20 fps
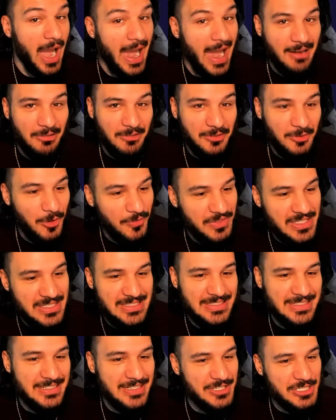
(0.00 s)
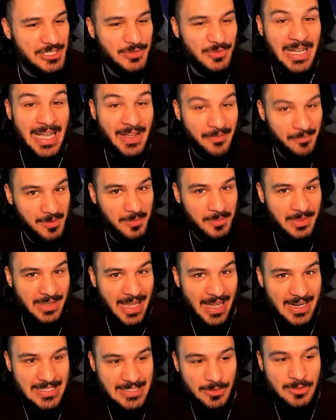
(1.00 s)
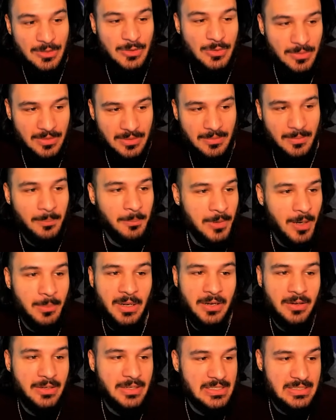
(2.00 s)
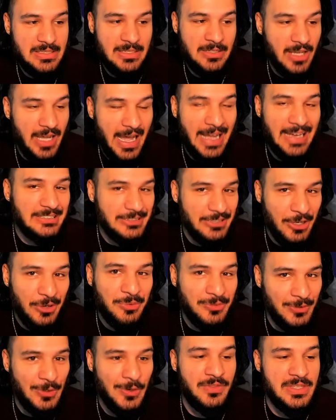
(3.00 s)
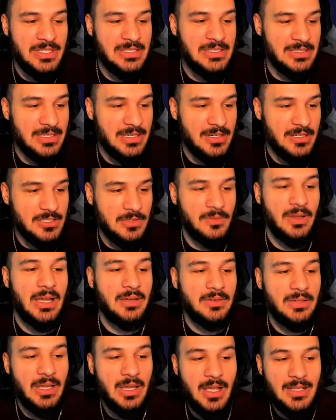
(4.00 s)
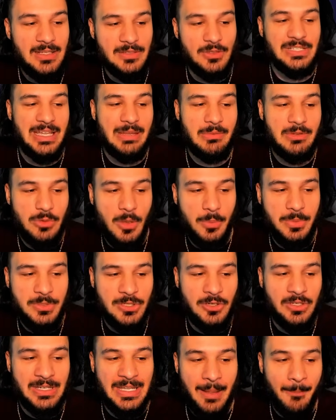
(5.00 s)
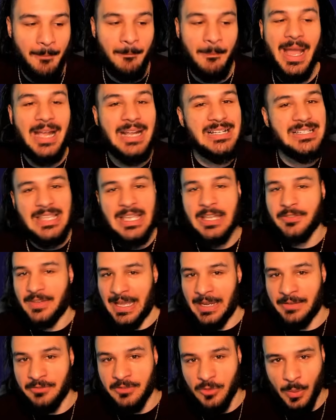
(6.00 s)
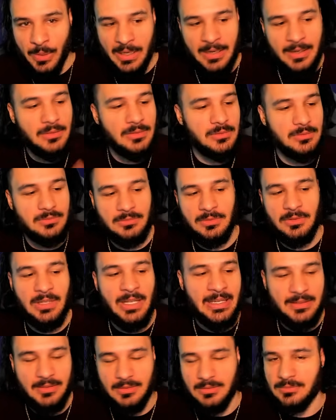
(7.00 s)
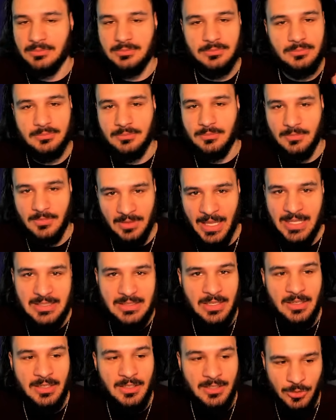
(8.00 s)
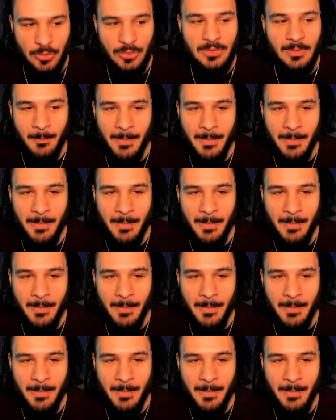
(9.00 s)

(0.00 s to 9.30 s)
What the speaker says: I don't know if this is going to survive. I'm going to be honest with you, Barbarians here, I don't know if this is going to survive. So damage while berserking, max life everywhere, like, that's it. You